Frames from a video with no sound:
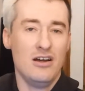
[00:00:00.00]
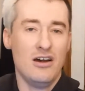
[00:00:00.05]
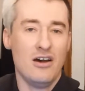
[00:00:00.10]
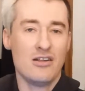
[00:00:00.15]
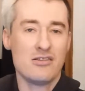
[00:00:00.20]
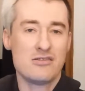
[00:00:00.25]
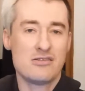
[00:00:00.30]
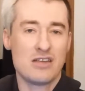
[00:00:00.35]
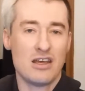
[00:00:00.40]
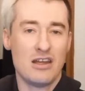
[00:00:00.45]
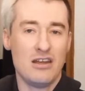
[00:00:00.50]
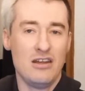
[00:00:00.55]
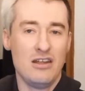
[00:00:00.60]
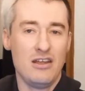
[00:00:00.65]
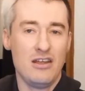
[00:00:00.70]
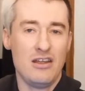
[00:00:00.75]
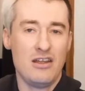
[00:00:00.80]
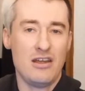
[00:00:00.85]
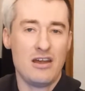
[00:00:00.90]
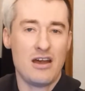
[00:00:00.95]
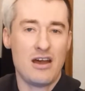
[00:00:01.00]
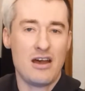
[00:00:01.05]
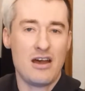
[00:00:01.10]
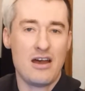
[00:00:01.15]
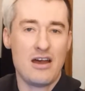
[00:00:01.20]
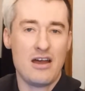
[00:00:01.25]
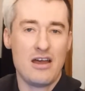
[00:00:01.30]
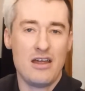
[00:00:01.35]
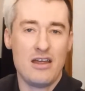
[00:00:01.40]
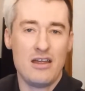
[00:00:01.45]
on Sunday,
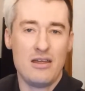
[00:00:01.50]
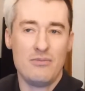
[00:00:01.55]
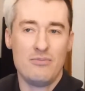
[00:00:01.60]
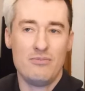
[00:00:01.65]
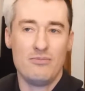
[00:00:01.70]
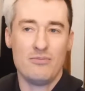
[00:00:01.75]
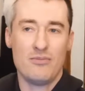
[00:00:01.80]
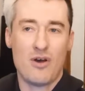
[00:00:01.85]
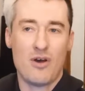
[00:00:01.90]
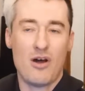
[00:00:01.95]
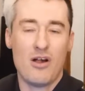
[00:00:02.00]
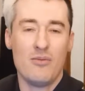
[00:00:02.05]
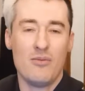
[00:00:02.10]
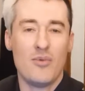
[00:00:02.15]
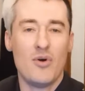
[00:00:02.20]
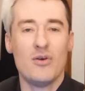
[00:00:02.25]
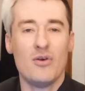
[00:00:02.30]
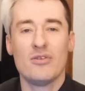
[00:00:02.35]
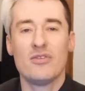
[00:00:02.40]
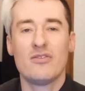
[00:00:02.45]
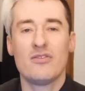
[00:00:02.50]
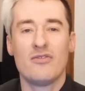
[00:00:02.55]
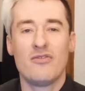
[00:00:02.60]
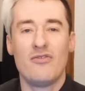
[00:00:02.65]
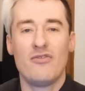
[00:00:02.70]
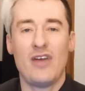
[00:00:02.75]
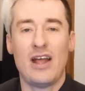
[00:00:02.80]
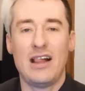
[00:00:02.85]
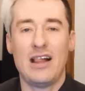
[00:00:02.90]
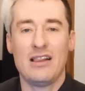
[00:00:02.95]
I almost
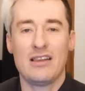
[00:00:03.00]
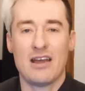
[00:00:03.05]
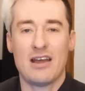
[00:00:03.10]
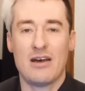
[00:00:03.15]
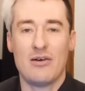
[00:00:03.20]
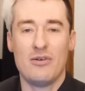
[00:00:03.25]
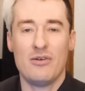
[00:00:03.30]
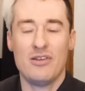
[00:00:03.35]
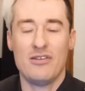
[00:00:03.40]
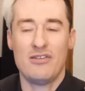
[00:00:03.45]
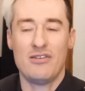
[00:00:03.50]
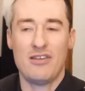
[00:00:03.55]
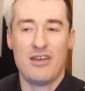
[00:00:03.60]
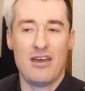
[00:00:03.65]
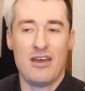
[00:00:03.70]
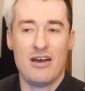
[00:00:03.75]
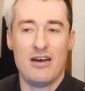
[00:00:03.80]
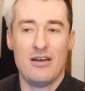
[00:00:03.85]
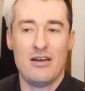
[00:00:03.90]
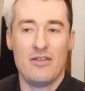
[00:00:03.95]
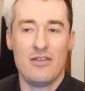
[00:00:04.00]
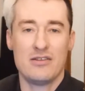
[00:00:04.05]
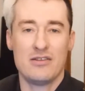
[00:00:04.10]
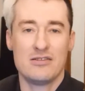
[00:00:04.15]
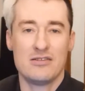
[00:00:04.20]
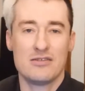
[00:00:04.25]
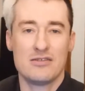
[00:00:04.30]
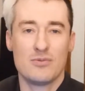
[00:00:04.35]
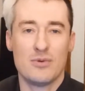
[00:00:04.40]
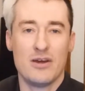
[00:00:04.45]
fell down a stair, and
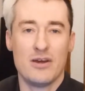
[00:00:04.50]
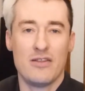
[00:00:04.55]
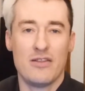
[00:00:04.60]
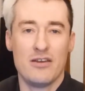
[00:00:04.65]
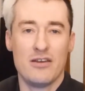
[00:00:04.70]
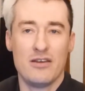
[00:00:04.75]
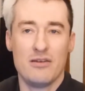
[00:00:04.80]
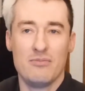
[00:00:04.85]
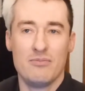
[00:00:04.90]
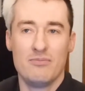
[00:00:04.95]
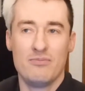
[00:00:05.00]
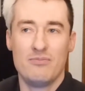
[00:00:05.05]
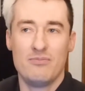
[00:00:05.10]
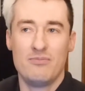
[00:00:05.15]
this is where the